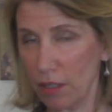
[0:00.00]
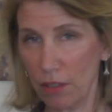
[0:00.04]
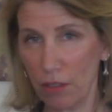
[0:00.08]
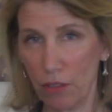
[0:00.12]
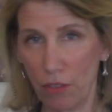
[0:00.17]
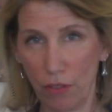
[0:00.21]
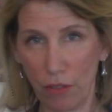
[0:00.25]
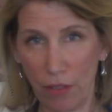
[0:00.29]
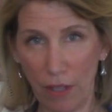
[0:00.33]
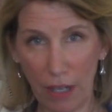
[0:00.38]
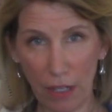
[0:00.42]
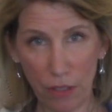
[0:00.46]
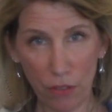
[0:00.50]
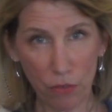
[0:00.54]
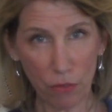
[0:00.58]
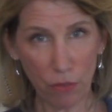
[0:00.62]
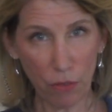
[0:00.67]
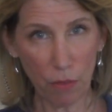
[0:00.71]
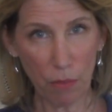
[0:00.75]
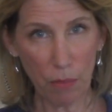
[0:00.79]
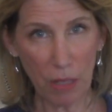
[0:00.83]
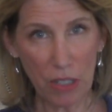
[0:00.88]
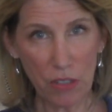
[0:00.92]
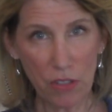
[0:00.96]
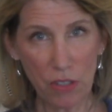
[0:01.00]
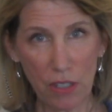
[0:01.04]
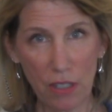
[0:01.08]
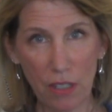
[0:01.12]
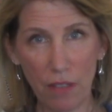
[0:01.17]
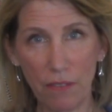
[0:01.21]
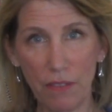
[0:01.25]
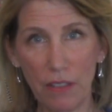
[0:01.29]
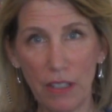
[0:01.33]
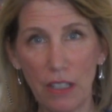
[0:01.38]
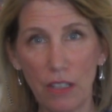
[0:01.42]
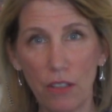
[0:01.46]
transformation
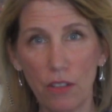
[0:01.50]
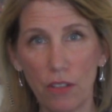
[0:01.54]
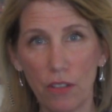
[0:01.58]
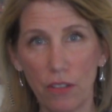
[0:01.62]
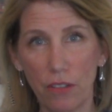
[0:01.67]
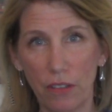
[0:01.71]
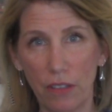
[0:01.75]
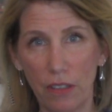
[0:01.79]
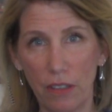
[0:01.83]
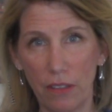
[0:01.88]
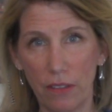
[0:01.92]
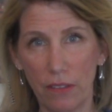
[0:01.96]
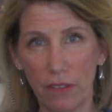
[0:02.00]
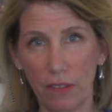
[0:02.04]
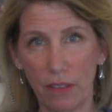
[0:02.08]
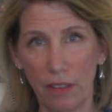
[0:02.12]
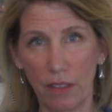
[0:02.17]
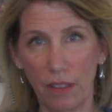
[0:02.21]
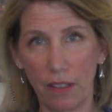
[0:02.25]
of energies